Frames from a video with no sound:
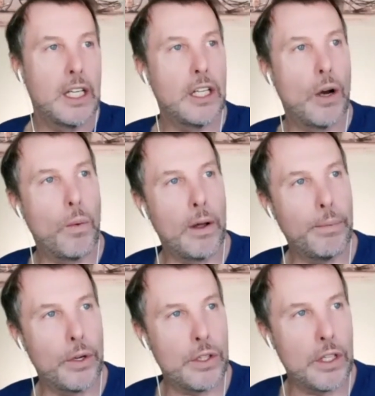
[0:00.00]
you know one
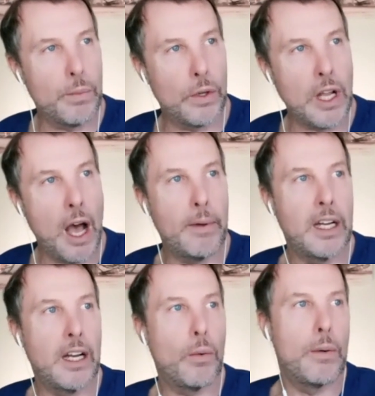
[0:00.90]
person's more
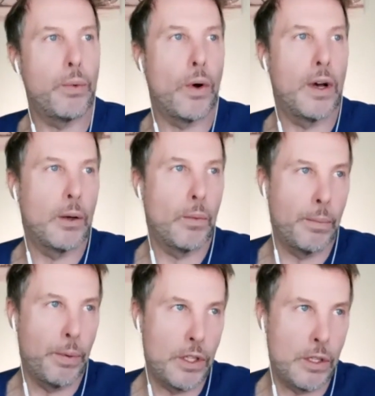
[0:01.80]
dominant at one point and one
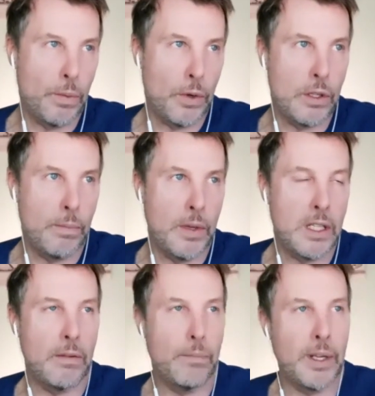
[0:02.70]
person's more
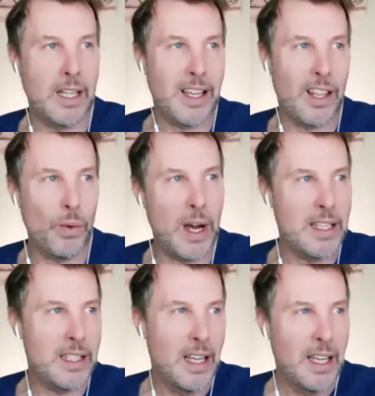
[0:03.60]
submissive because
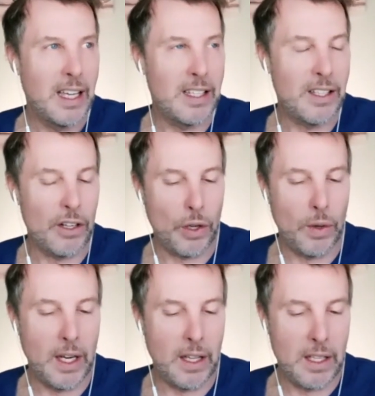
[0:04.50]
otherwise it starts
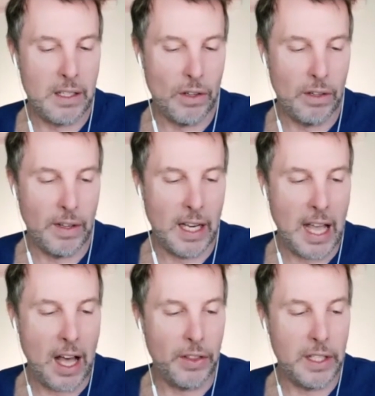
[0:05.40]
creating this sort of
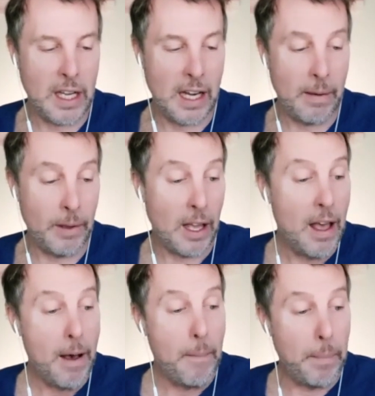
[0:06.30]
unhealthy dynamic
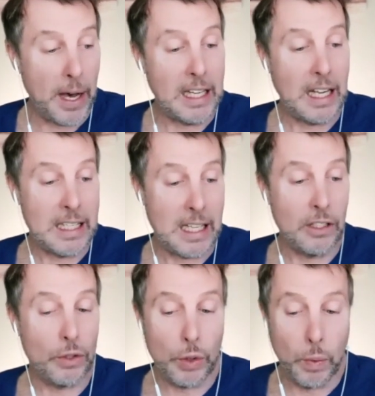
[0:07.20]
but in
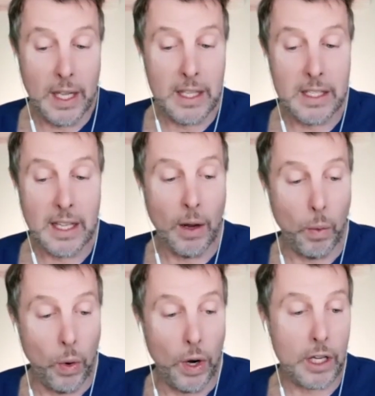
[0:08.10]
identical twins it
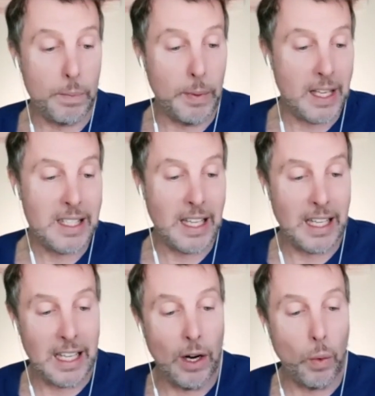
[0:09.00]
works because they
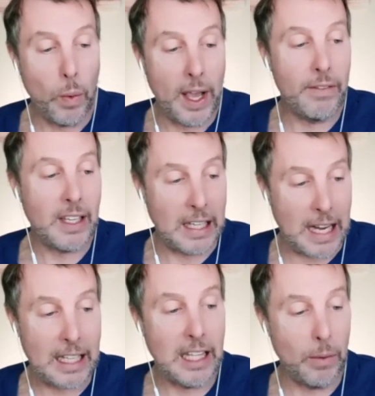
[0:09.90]
need a way of
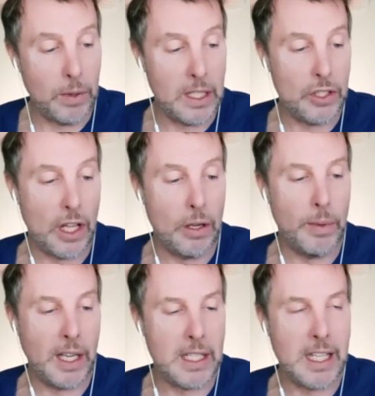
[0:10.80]
connecting with each other
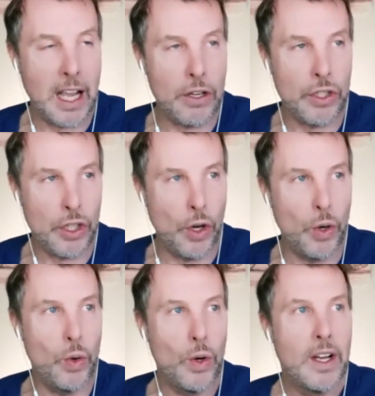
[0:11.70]
because they are
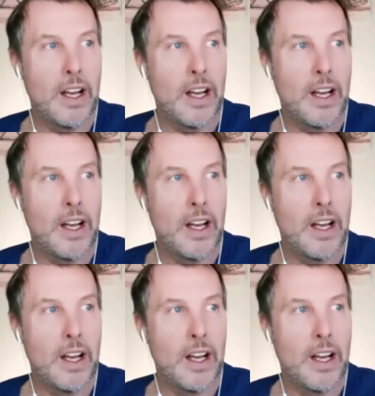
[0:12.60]
so